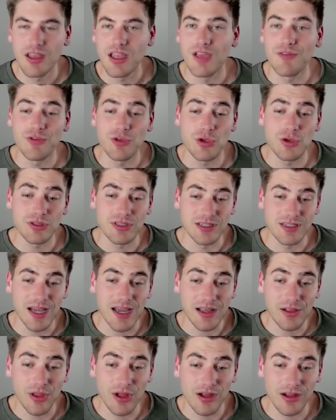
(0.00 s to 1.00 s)
If you use a
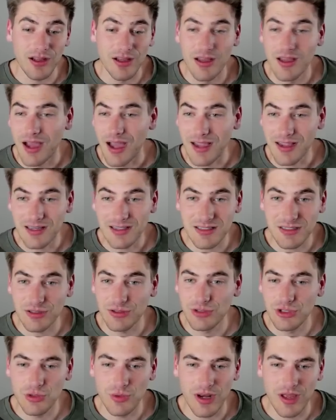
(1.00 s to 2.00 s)
dialog, I can still
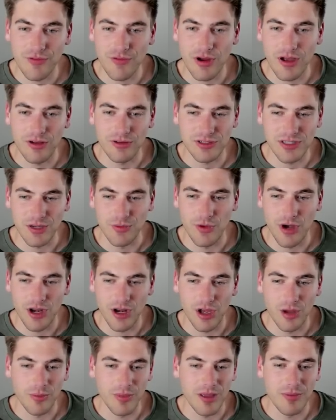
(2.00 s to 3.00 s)
do whatever else I want
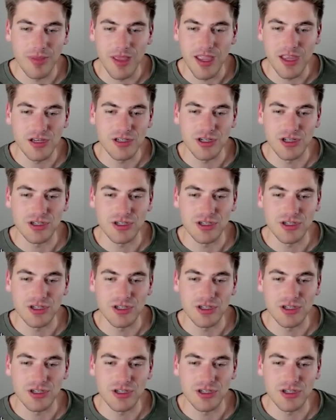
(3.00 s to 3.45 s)
on my page.